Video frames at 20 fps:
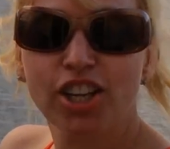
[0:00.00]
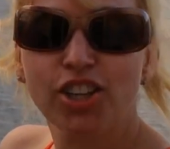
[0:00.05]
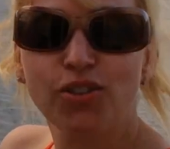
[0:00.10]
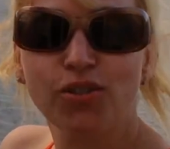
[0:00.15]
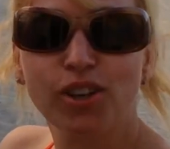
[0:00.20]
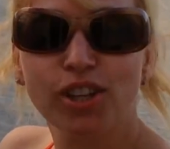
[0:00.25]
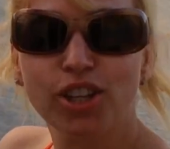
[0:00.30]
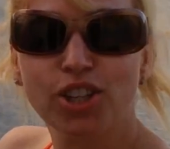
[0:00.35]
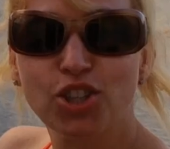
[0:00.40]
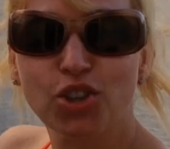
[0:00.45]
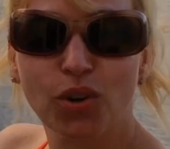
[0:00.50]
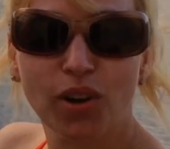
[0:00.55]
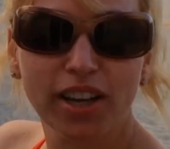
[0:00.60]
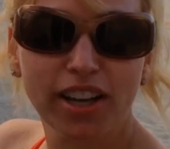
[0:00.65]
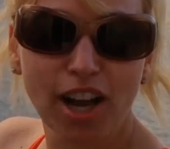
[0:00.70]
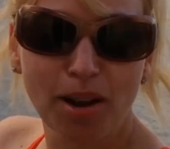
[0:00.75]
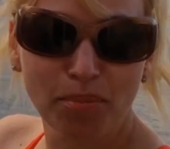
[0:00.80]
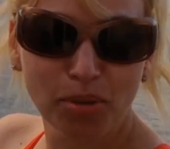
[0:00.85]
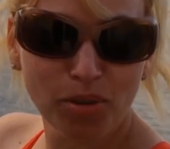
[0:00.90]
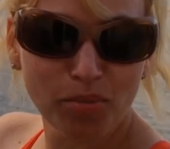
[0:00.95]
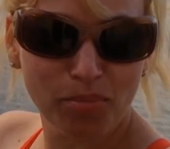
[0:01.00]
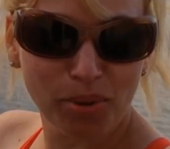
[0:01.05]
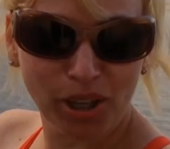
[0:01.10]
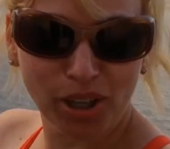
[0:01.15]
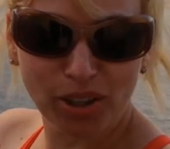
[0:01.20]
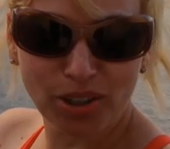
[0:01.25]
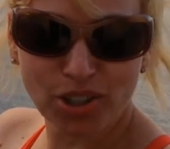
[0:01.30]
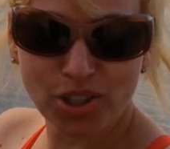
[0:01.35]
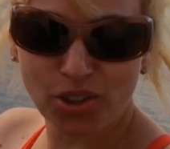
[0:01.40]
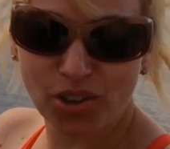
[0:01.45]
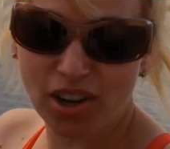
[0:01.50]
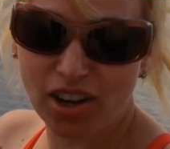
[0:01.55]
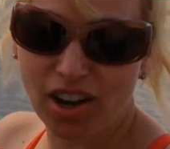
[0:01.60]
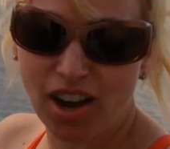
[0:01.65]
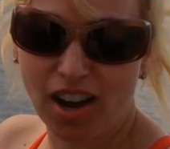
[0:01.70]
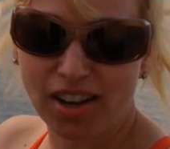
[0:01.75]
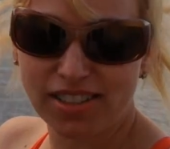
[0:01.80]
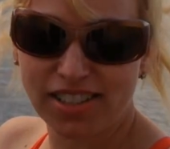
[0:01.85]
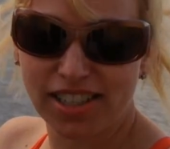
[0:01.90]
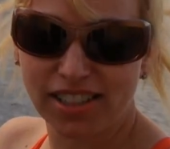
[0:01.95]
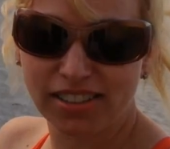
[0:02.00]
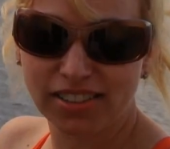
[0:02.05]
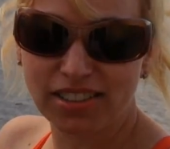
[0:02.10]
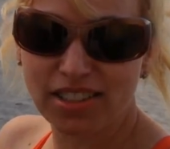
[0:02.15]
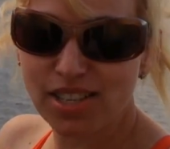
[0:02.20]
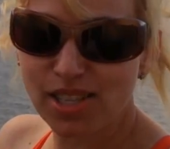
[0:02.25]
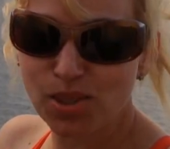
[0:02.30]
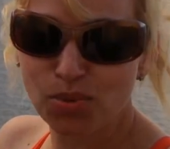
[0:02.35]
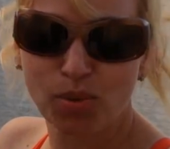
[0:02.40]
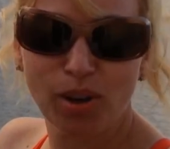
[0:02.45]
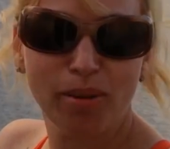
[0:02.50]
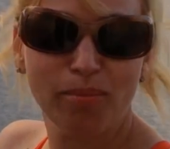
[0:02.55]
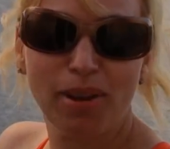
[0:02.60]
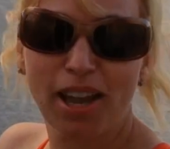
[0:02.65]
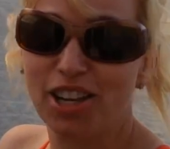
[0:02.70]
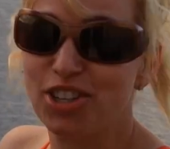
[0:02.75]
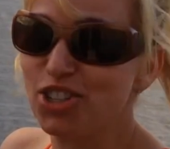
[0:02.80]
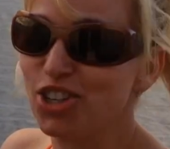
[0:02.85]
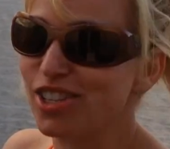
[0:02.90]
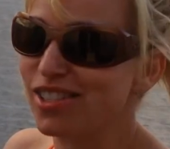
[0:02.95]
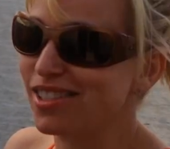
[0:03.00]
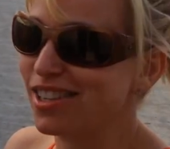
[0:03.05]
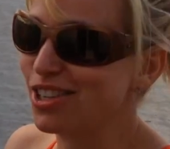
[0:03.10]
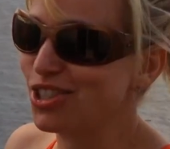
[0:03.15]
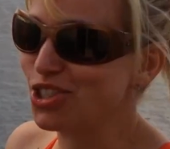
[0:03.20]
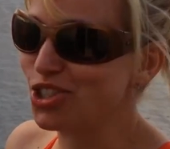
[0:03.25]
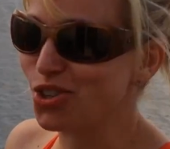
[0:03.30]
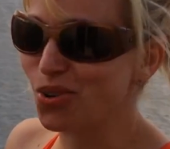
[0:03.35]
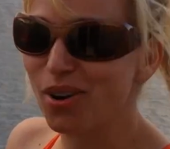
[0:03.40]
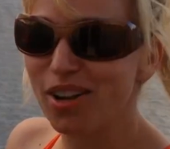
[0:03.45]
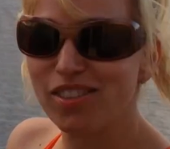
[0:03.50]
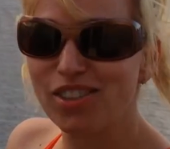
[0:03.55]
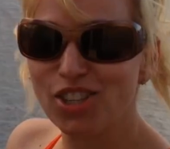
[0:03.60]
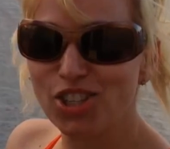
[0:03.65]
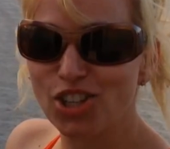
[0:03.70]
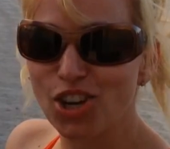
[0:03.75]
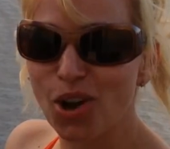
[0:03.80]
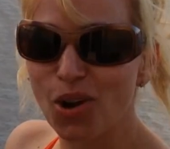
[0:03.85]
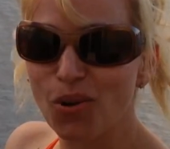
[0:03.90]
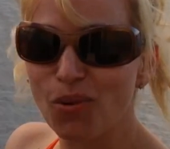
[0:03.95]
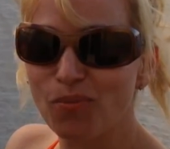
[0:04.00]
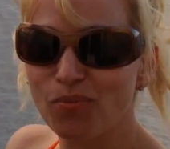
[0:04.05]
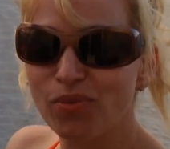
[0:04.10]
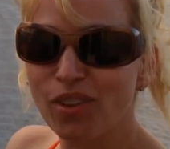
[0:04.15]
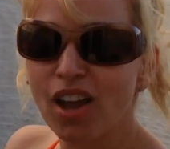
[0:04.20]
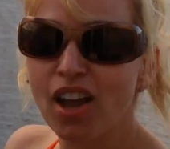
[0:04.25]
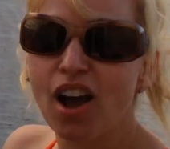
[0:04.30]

You can enjoy a couple of beers or a cocktail, swim, and just enjoy the show.